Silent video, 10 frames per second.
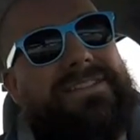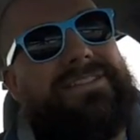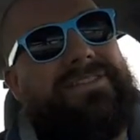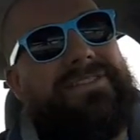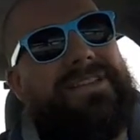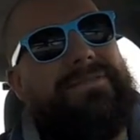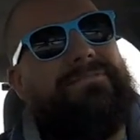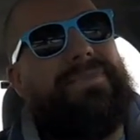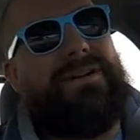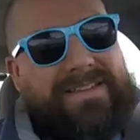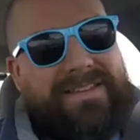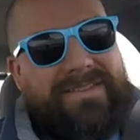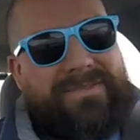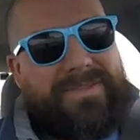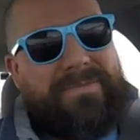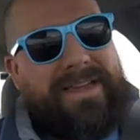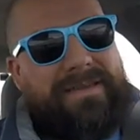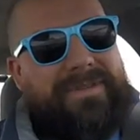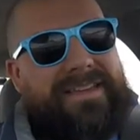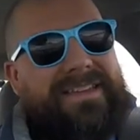Costco to get butt wipes, a
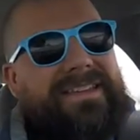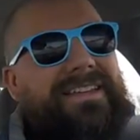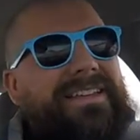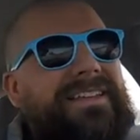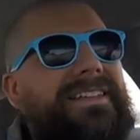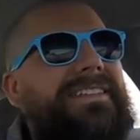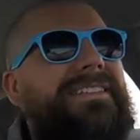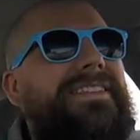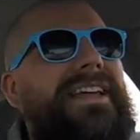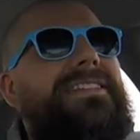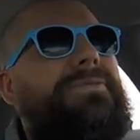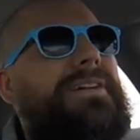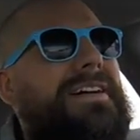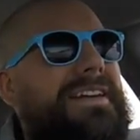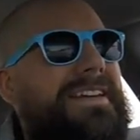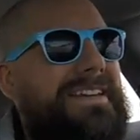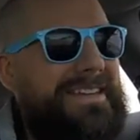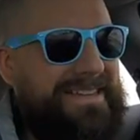baby. So that's why.